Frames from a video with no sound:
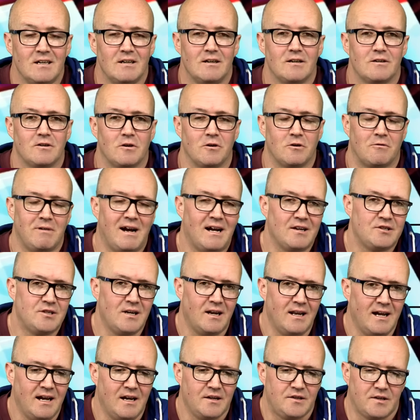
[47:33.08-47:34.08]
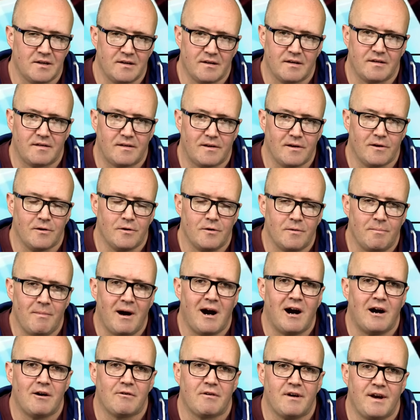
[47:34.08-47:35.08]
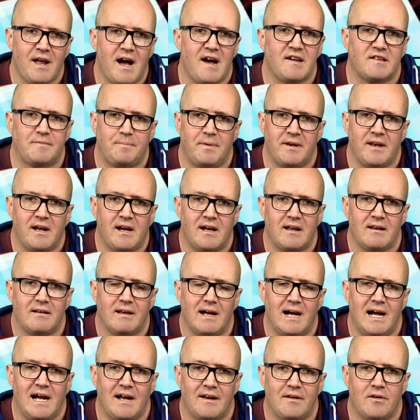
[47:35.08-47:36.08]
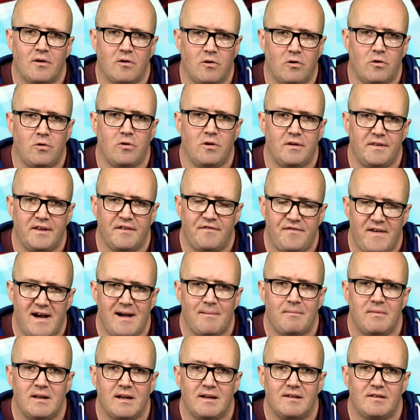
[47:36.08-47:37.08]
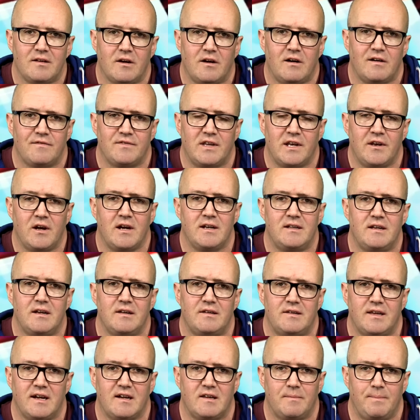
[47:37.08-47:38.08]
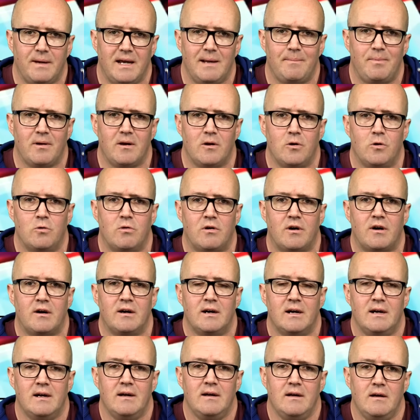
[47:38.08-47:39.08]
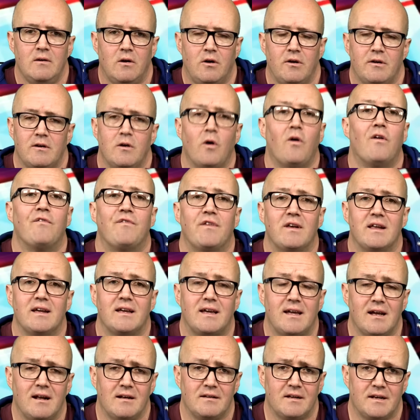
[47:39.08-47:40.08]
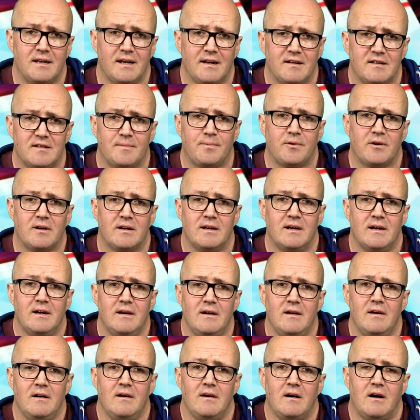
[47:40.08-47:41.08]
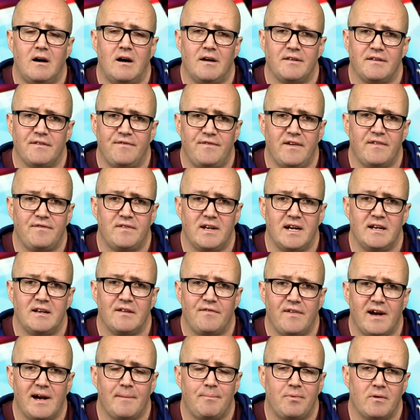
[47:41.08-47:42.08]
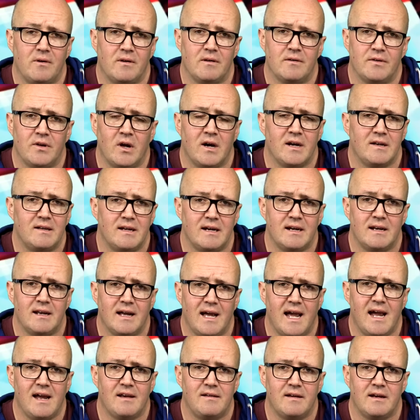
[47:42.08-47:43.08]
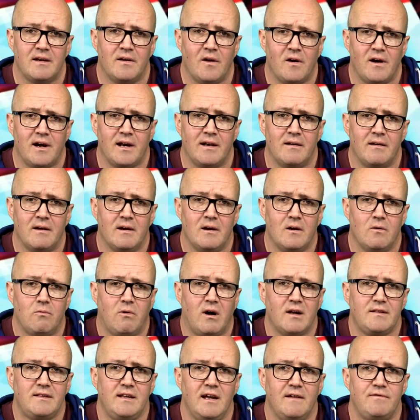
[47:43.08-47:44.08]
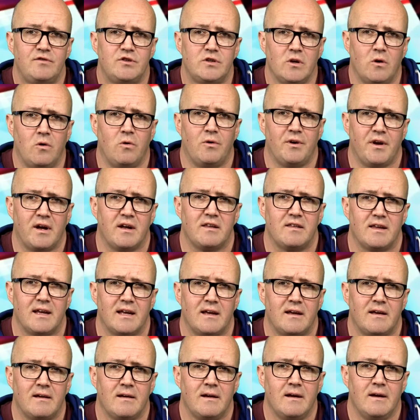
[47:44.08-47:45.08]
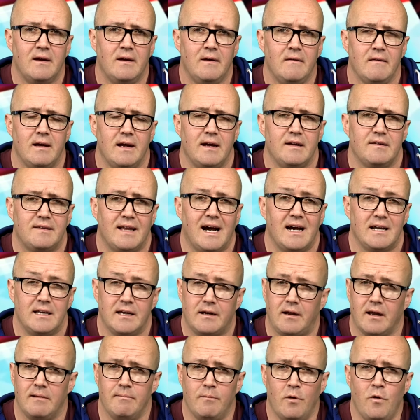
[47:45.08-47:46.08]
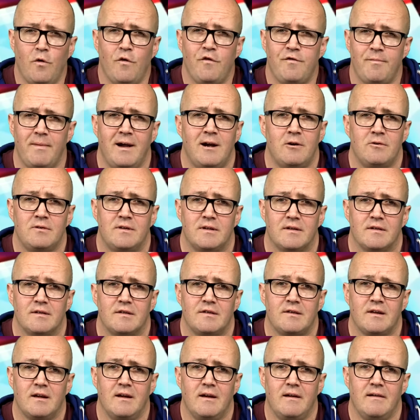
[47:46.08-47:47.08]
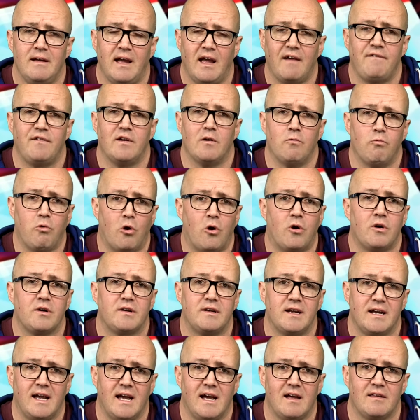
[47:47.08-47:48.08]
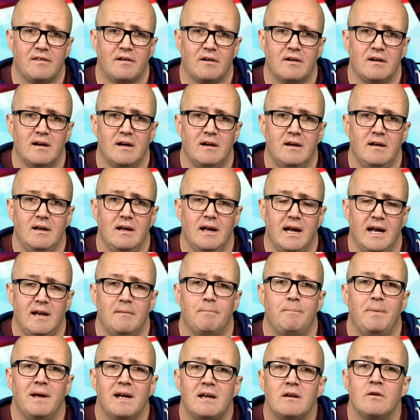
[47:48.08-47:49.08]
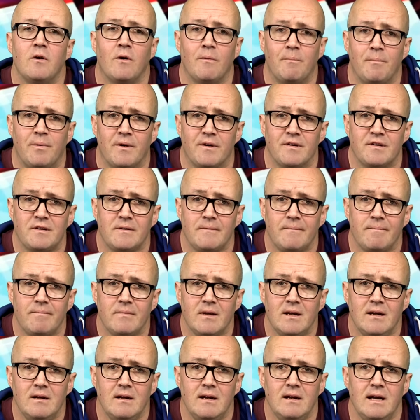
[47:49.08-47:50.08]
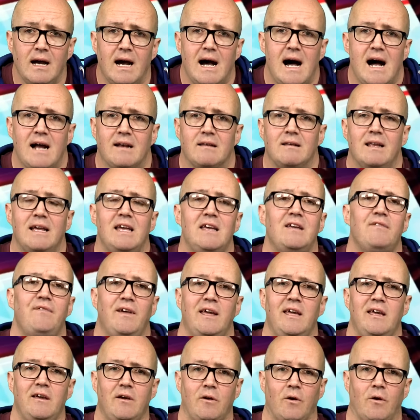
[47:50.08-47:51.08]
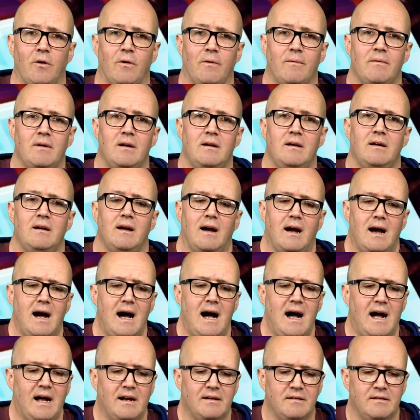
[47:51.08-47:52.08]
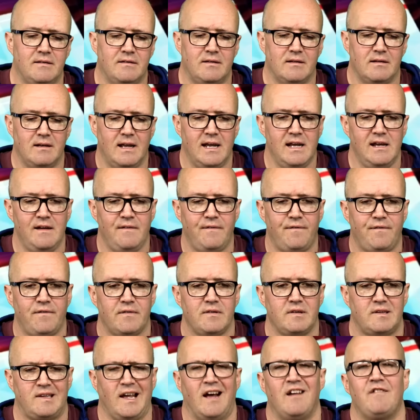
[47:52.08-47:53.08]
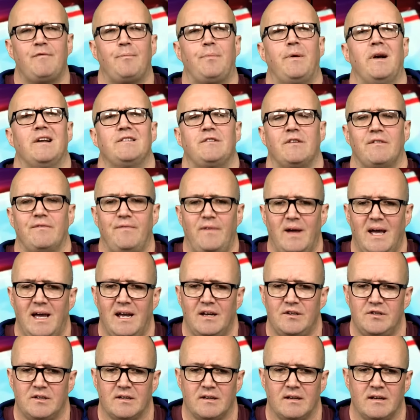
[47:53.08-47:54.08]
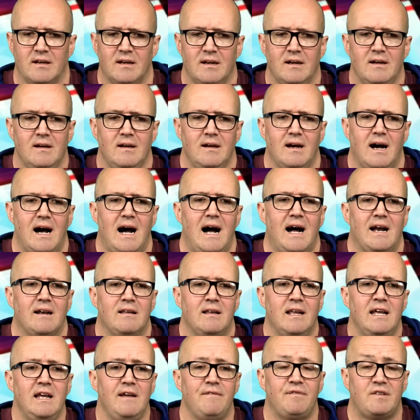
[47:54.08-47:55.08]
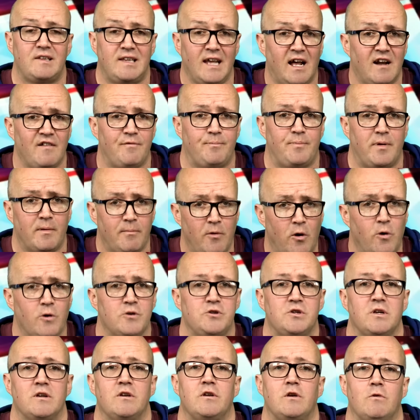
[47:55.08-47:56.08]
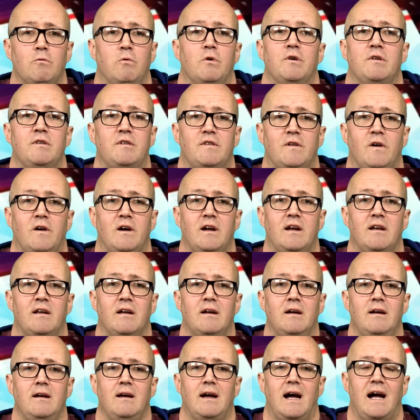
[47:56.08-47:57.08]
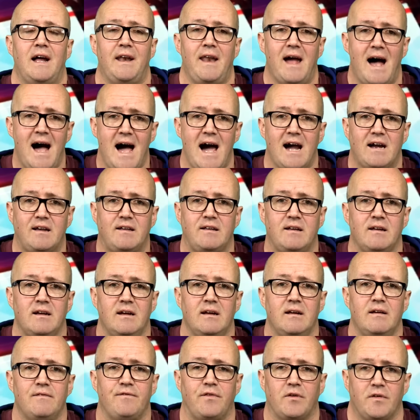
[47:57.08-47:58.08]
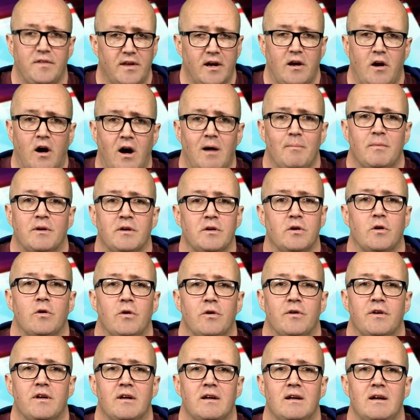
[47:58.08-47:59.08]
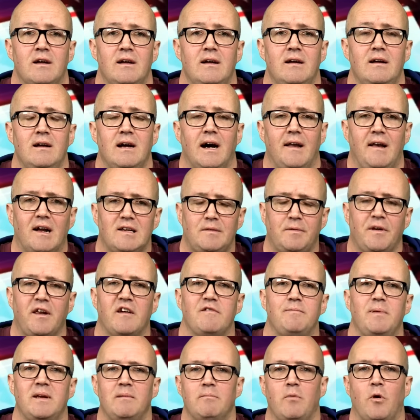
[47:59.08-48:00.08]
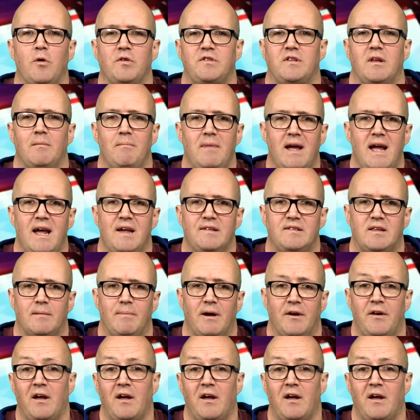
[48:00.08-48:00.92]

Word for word: Congratulations to Margaret Aspinall and all the families of the 96 people who were unlawfully killed at Hillsborough on the 15th of April 1989. What they've shown, I think, is that you can move mountains if you work together in big numbers and leave ego and leave self preservation and leave self promotion to one side and act for the common good. And that's what I've been most amazed about.